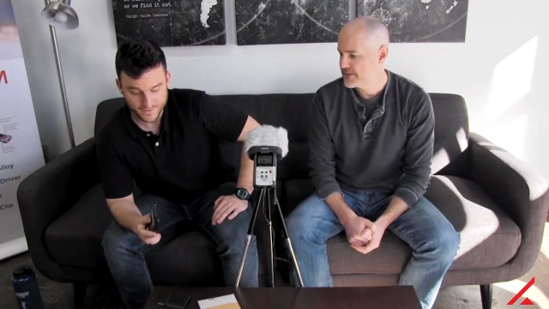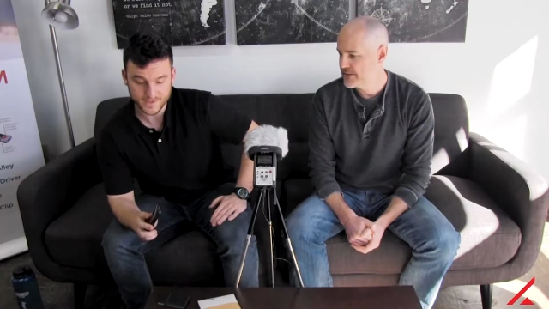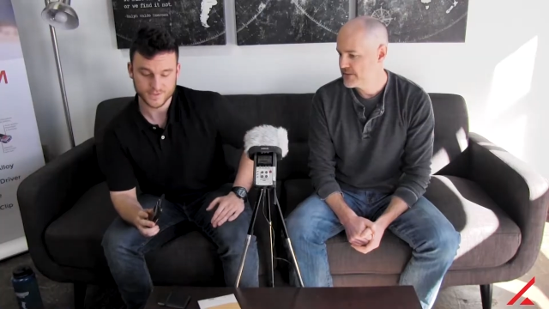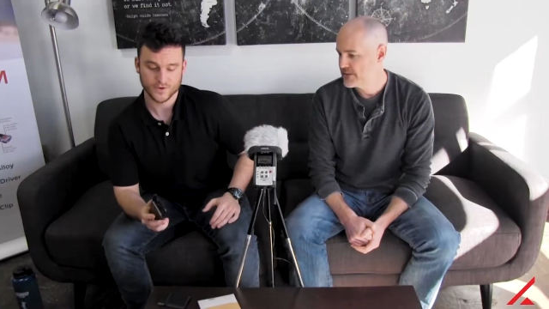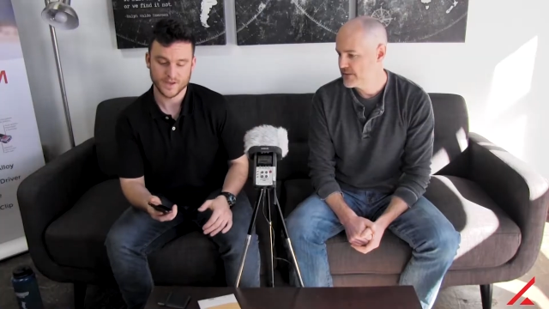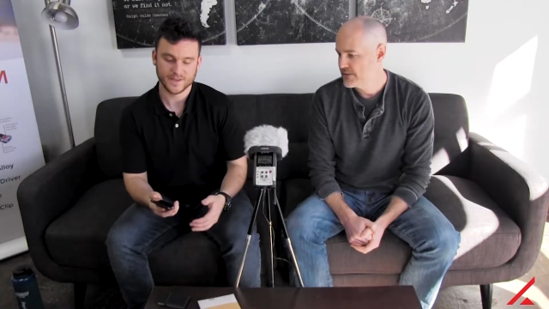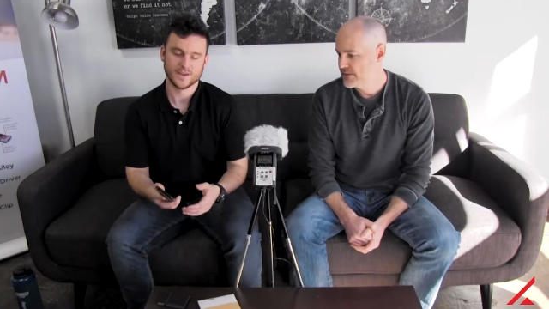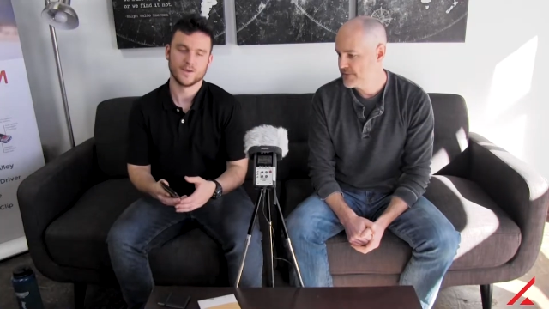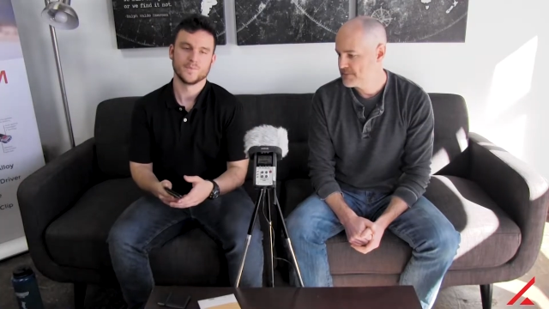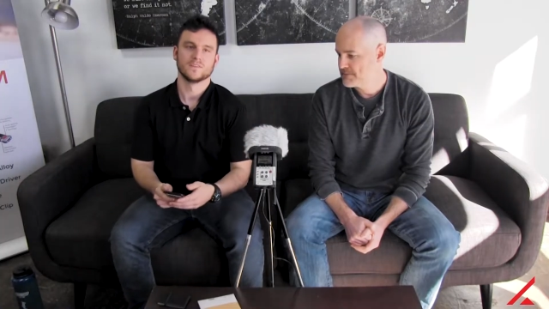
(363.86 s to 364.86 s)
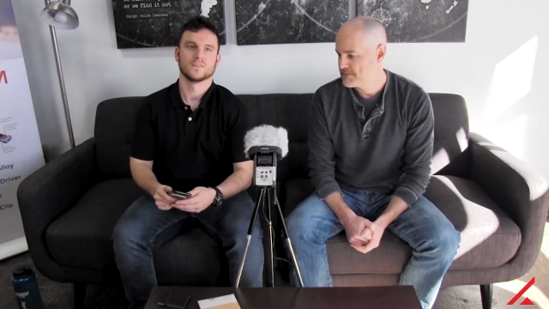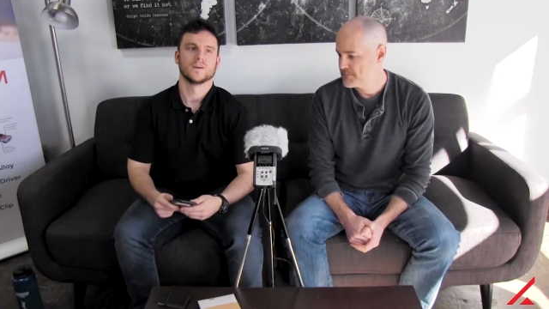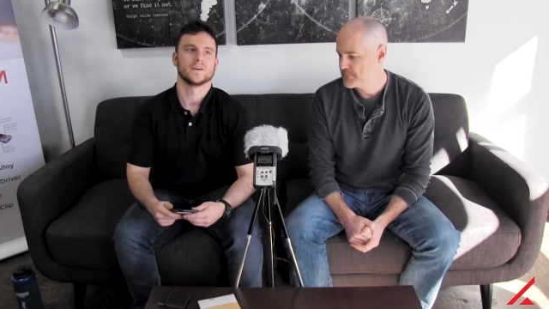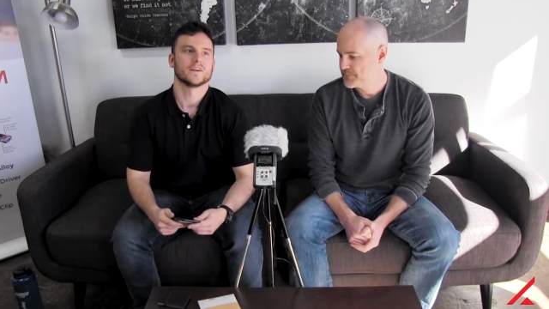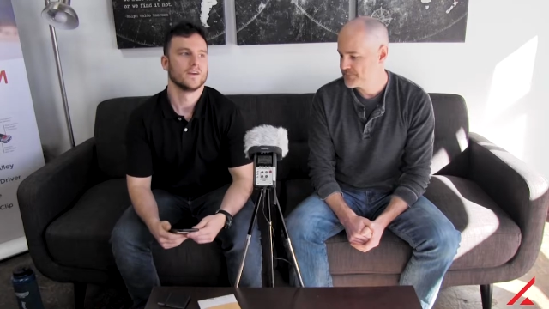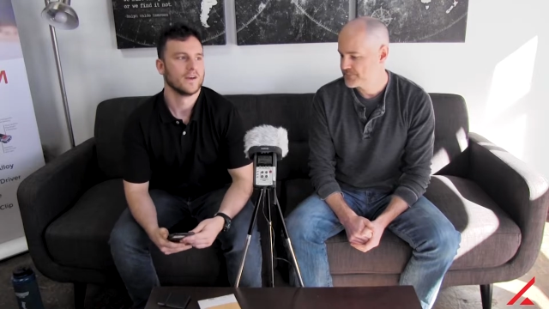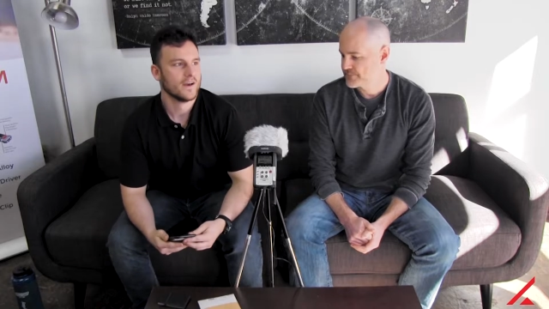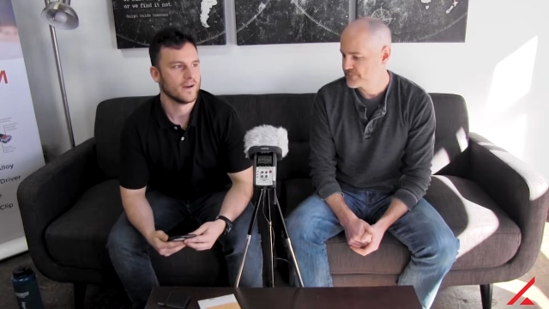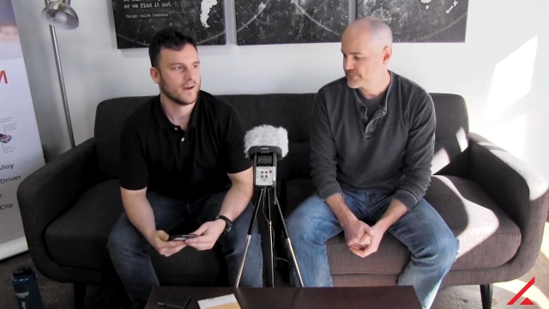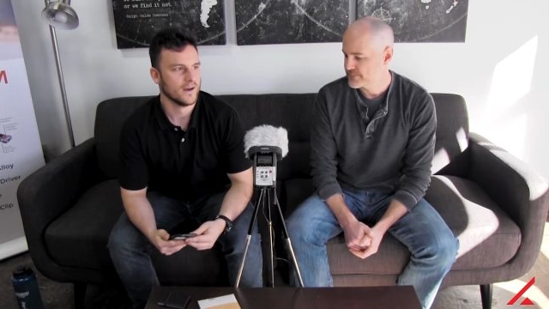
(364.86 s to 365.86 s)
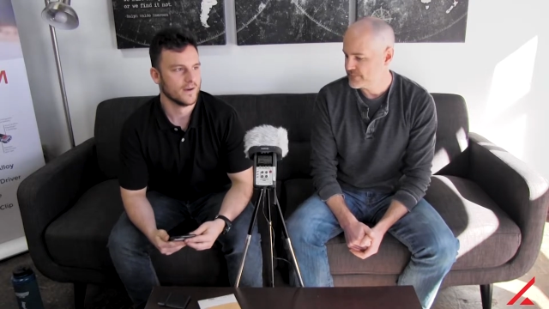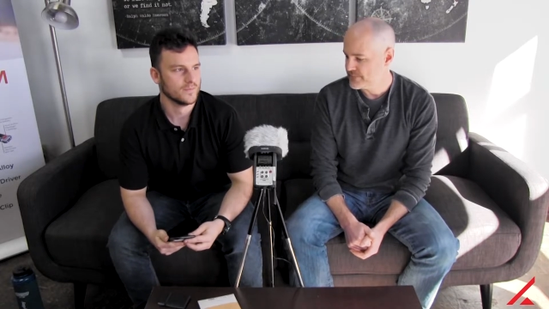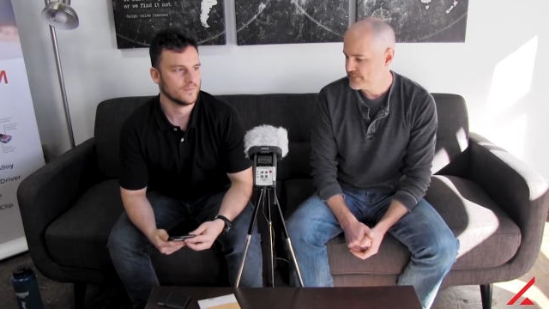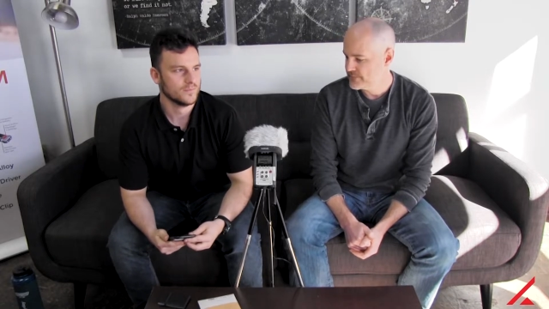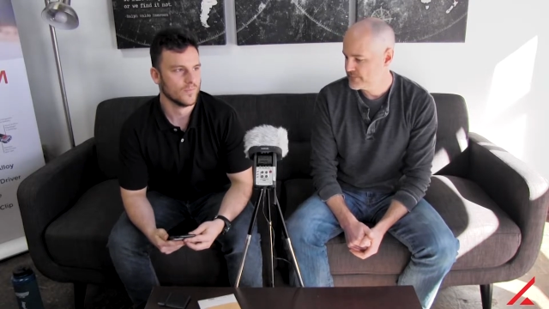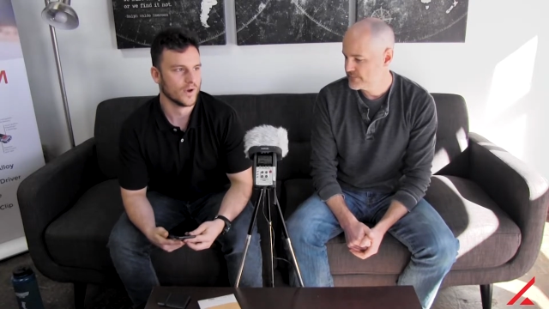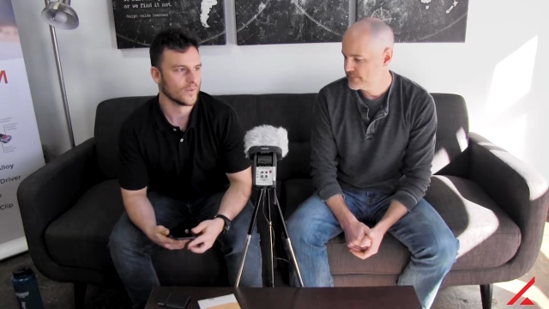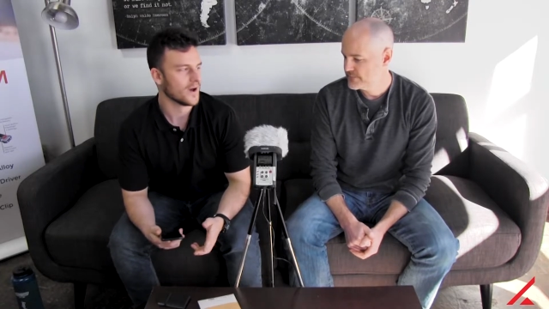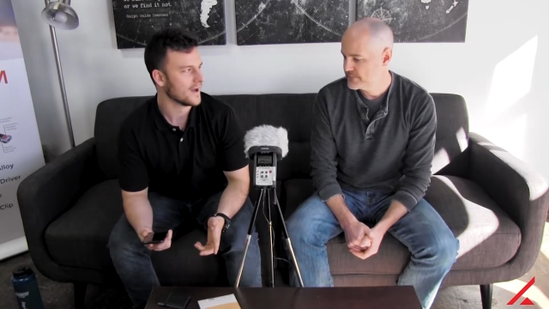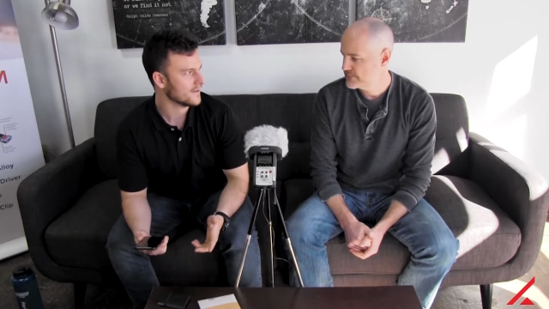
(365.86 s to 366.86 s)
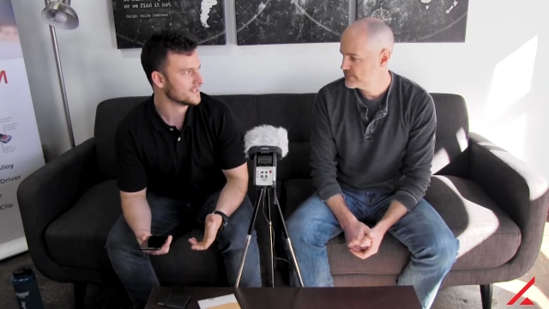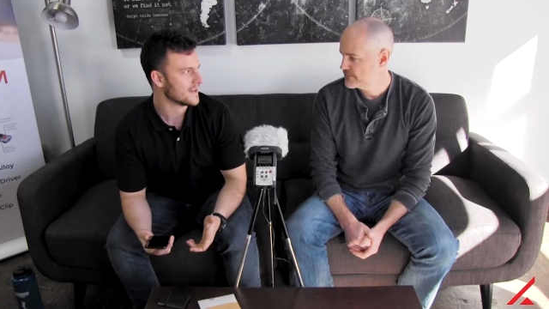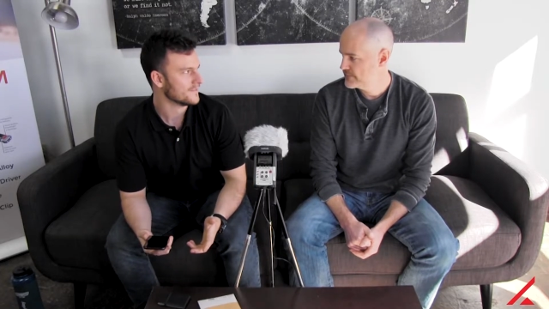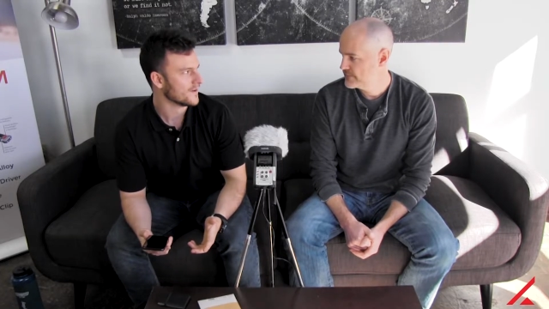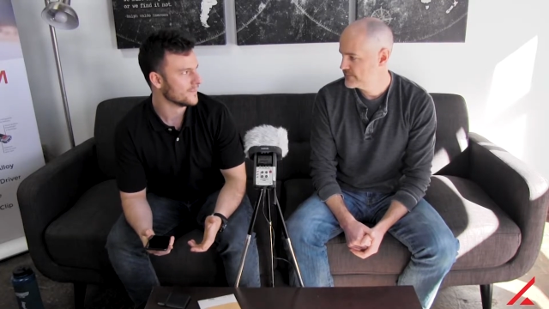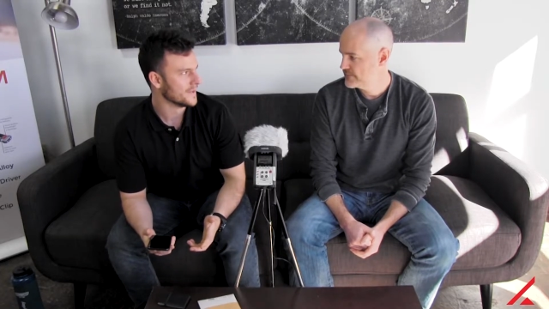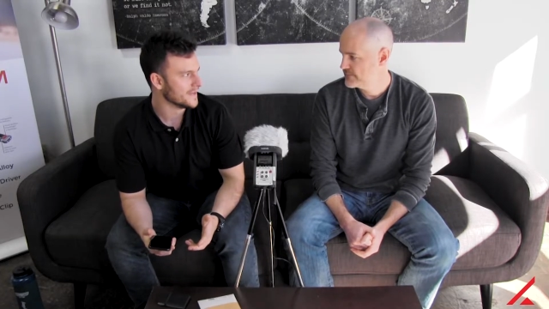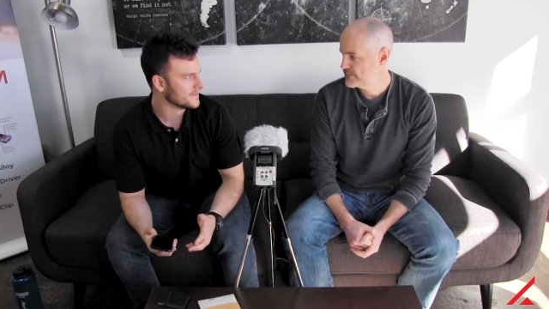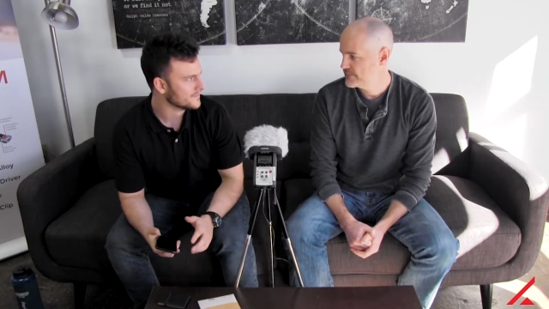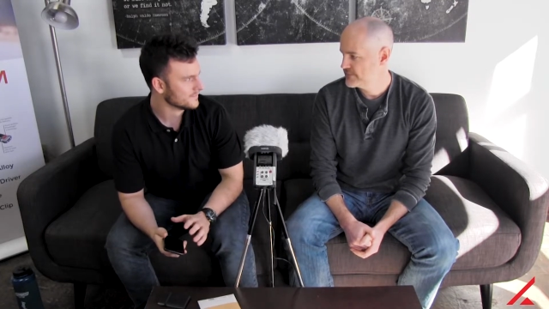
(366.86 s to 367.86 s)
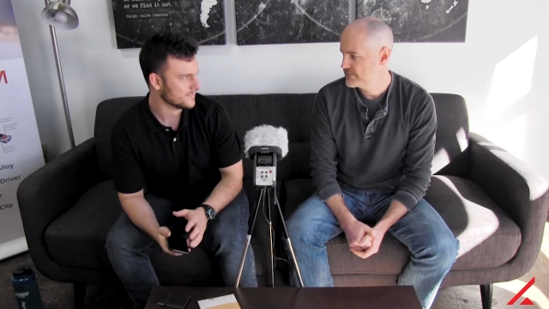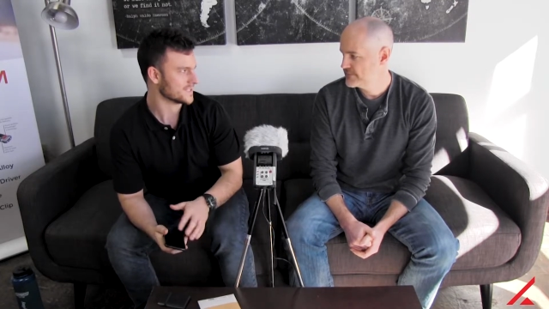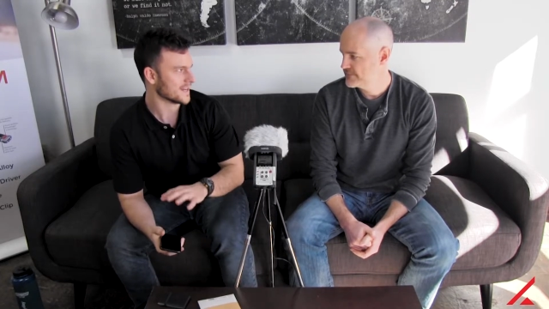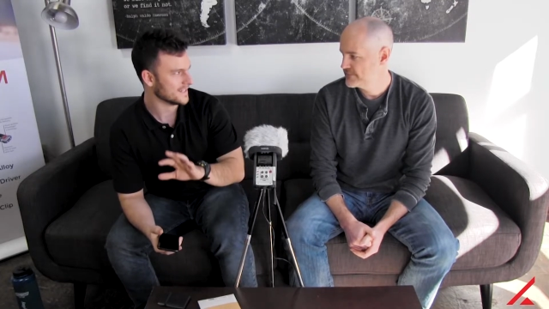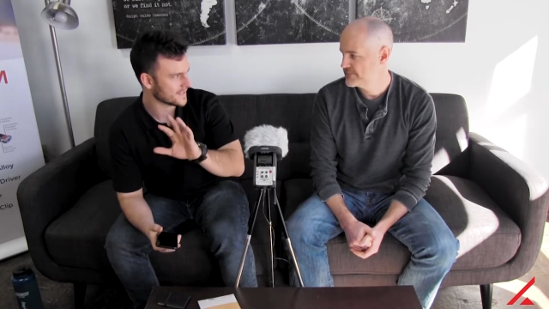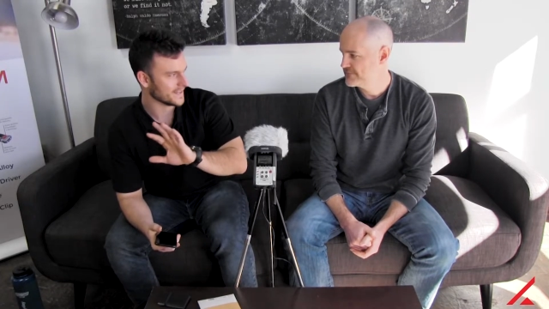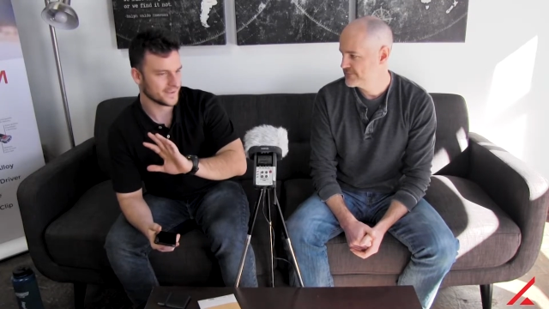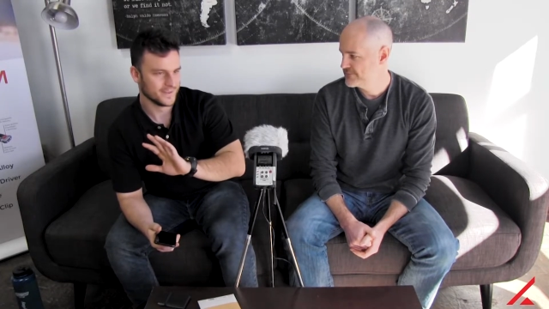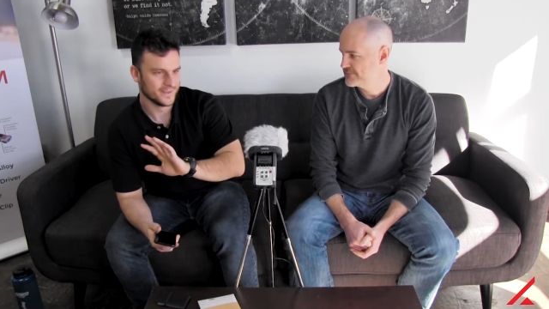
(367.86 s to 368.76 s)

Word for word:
Speaker 1: think it's a great idea. I mean, like, uh, what do I always have on me besides like